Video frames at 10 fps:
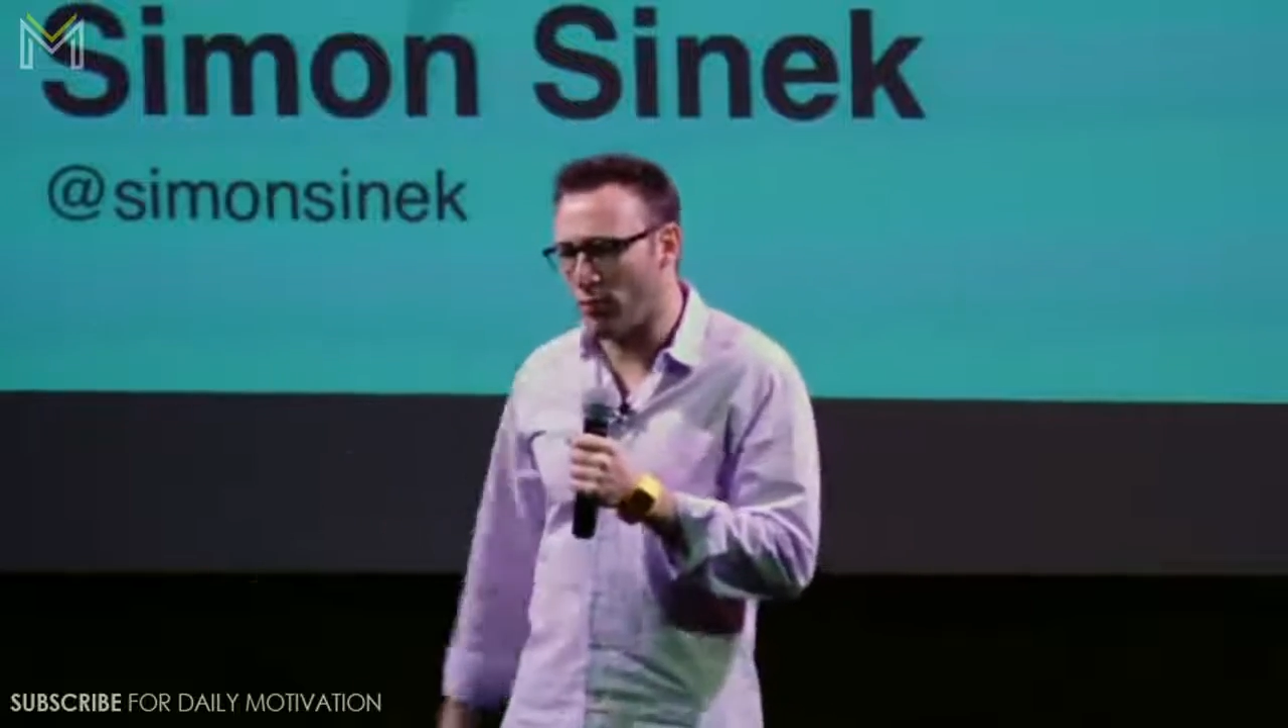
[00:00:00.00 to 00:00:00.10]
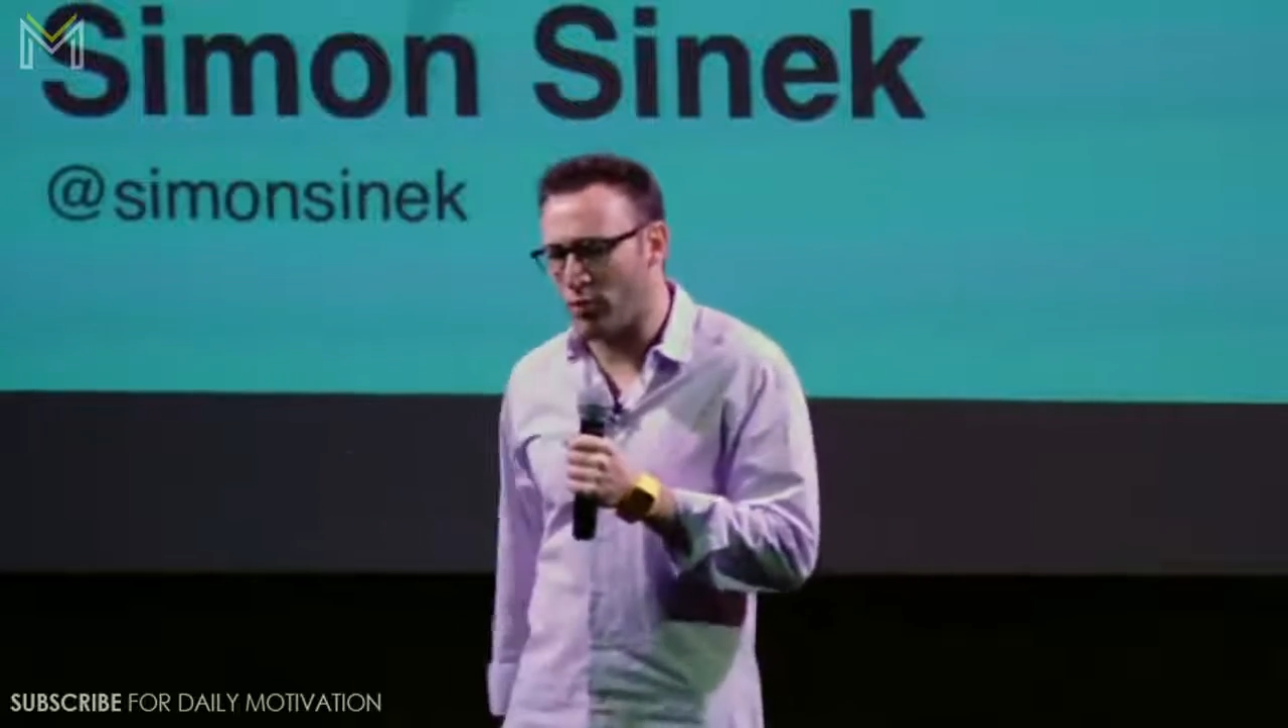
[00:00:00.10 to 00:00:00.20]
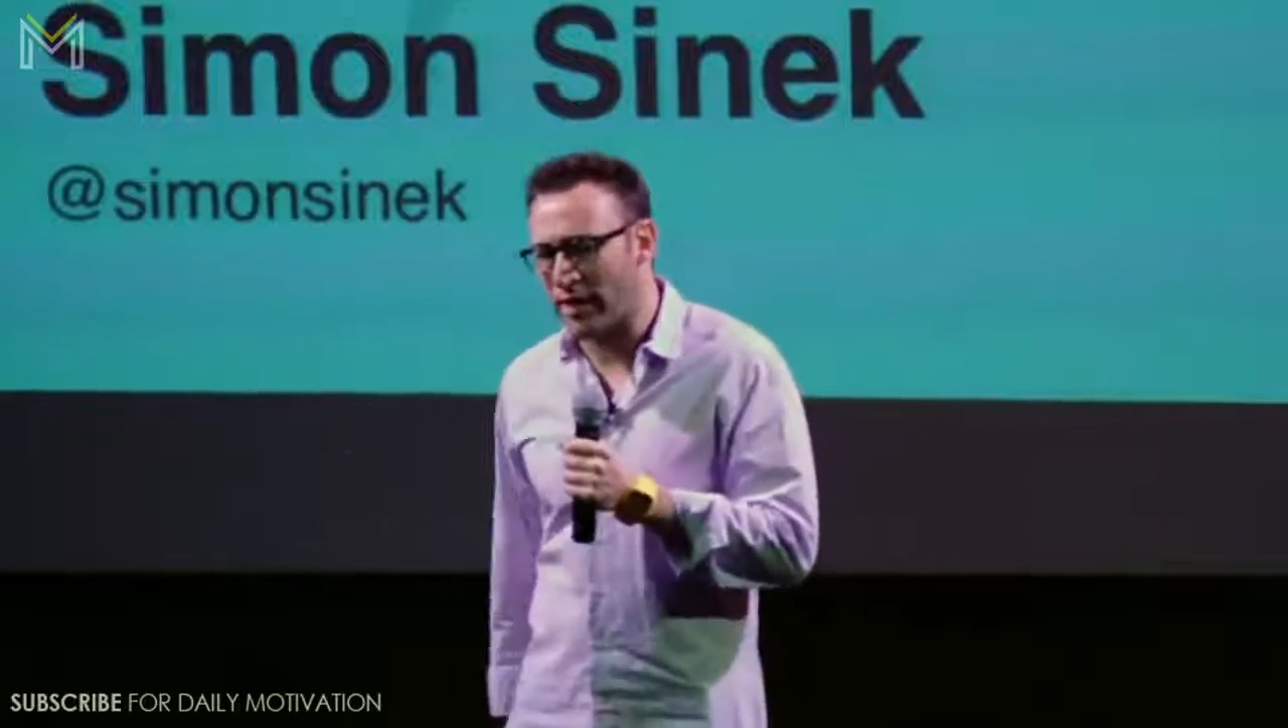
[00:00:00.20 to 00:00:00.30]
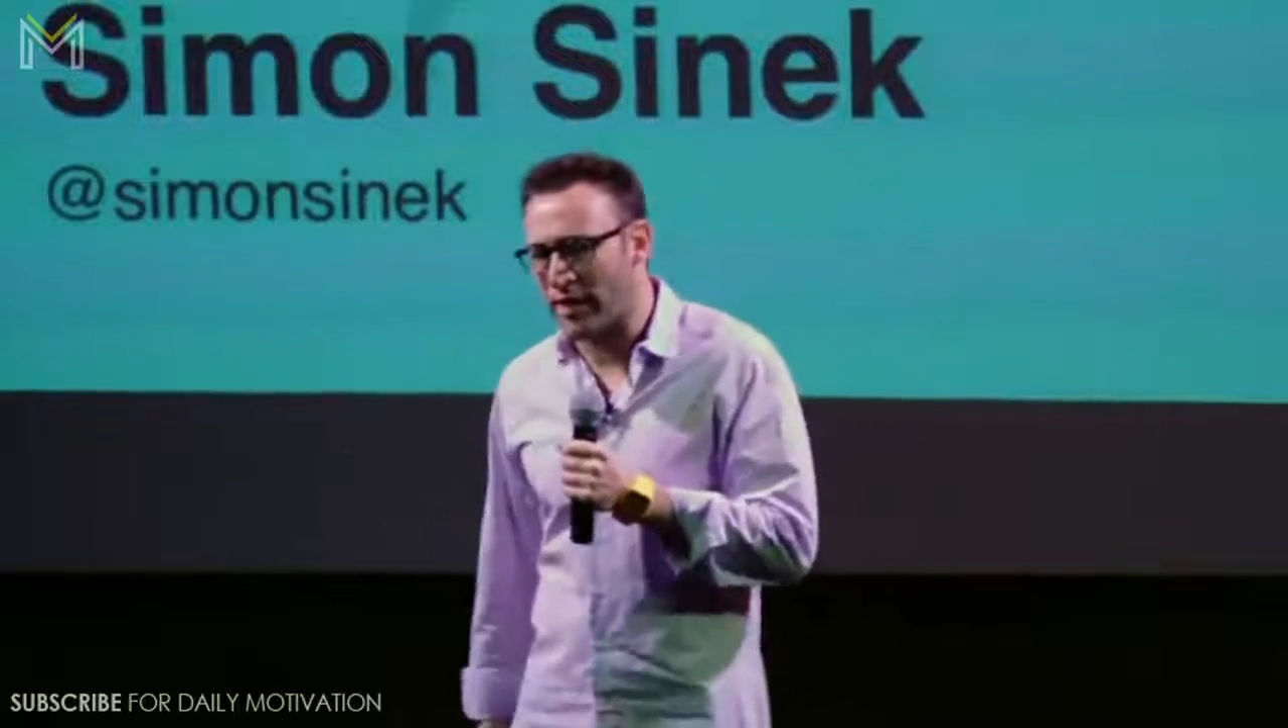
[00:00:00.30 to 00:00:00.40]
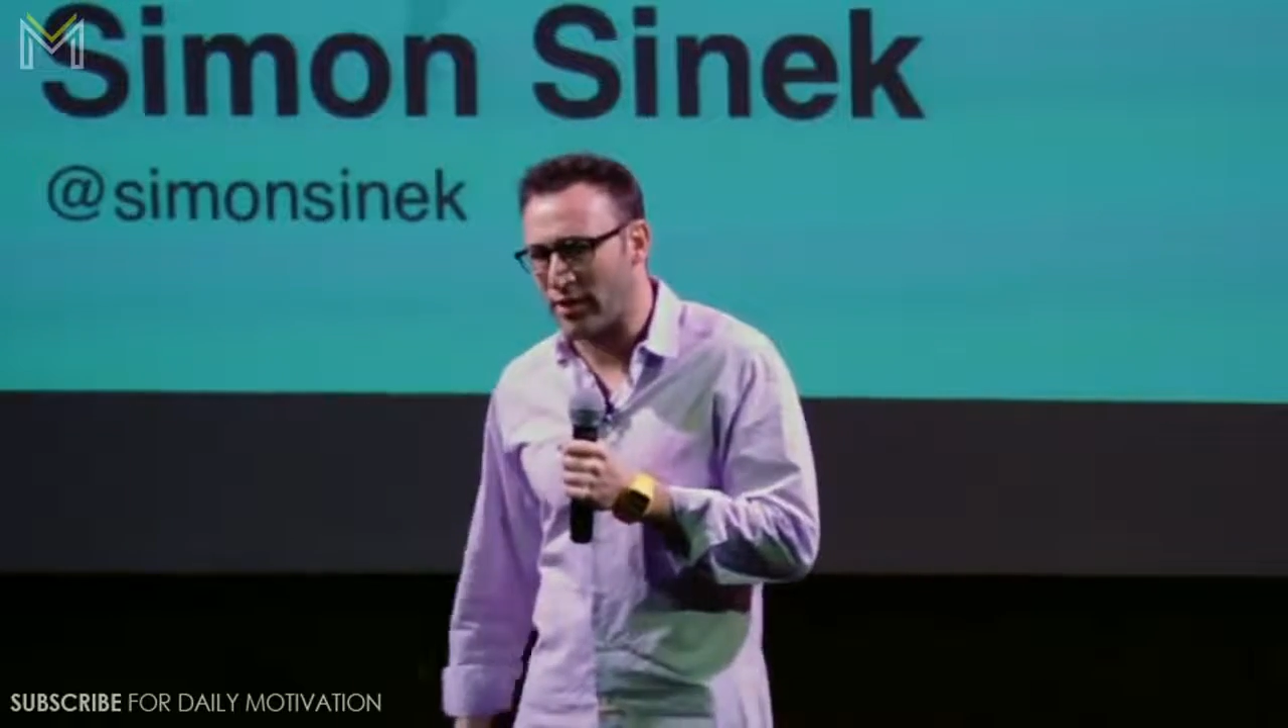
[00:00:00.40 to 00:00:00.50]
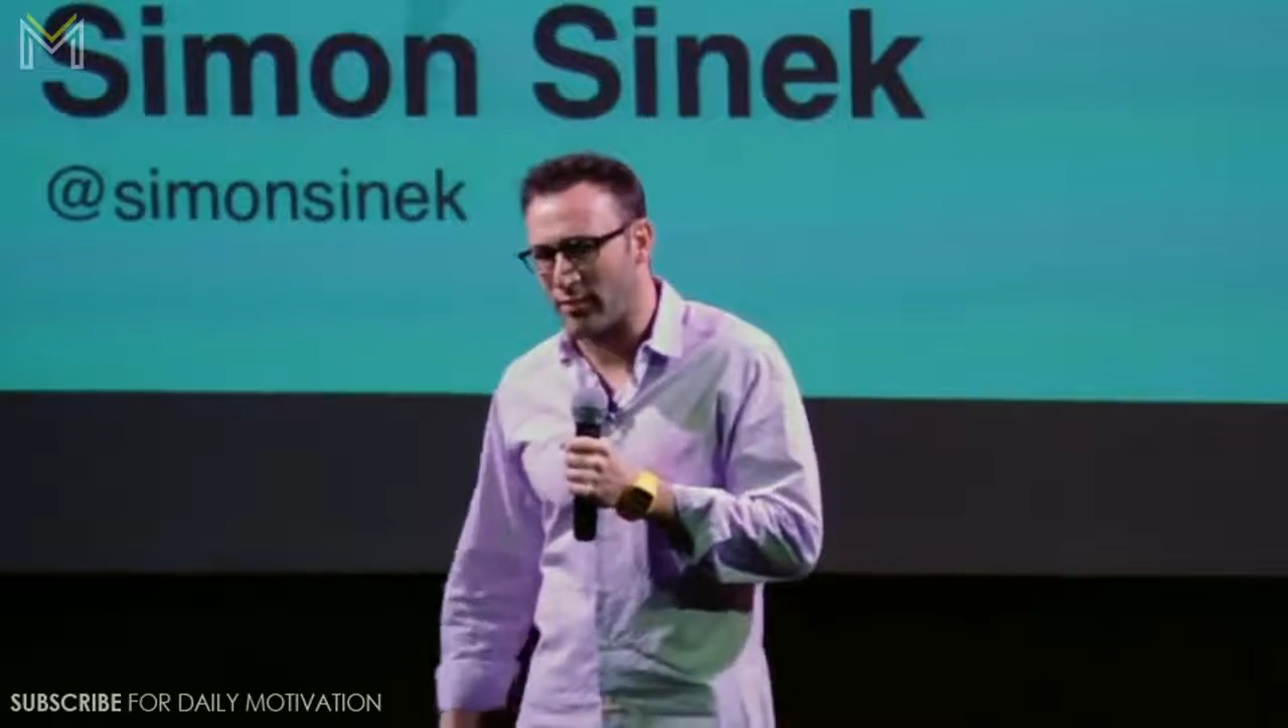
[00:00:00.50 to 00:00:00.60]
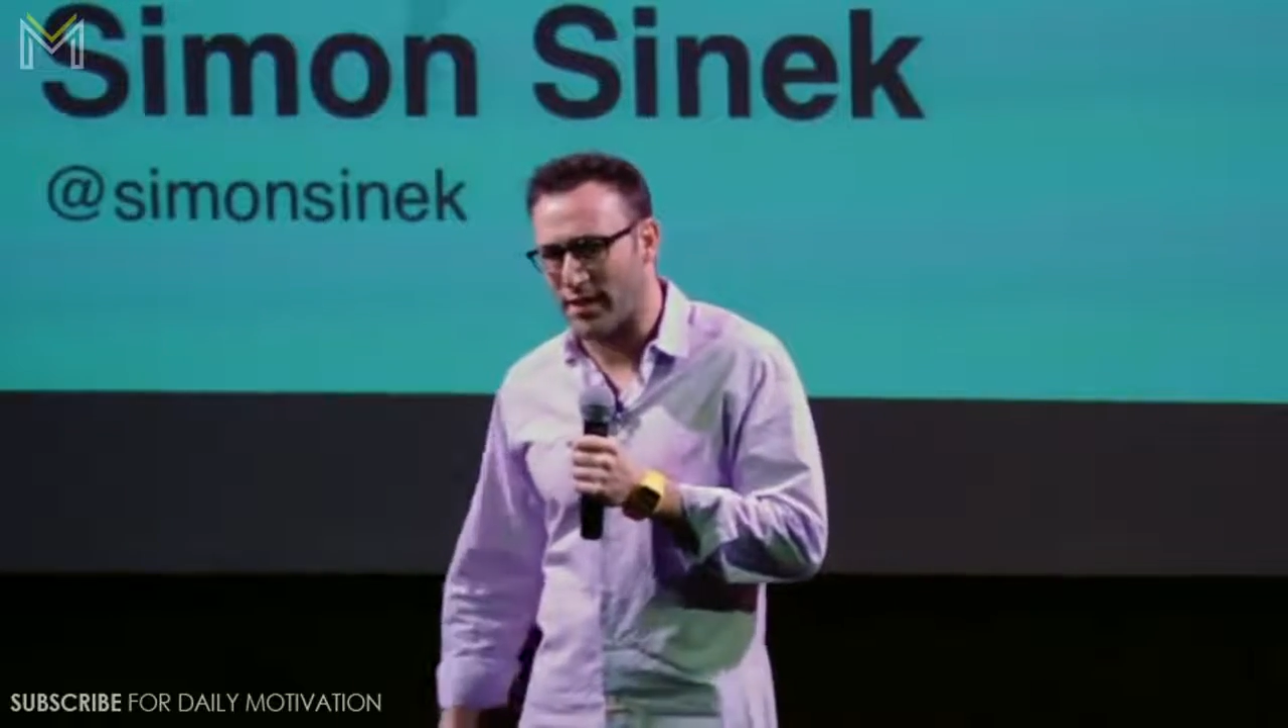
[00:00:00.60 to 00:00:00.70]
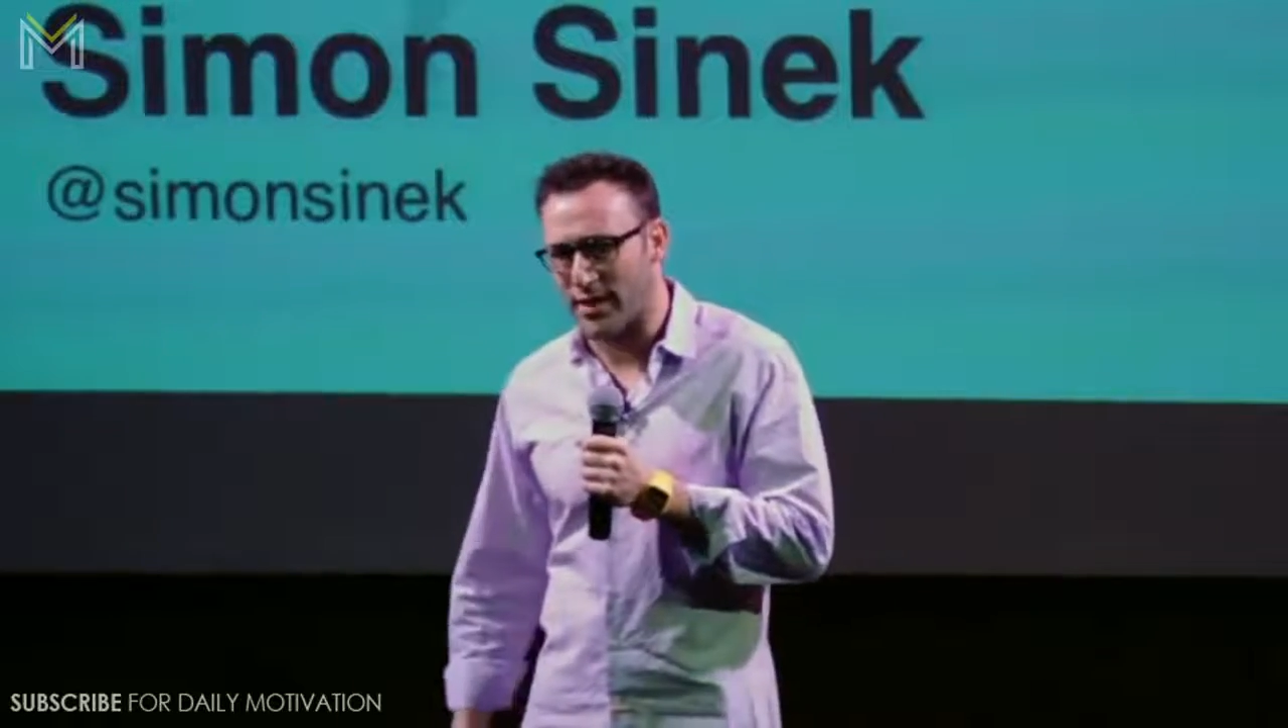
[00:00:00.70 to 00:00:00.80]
we'll be killed by the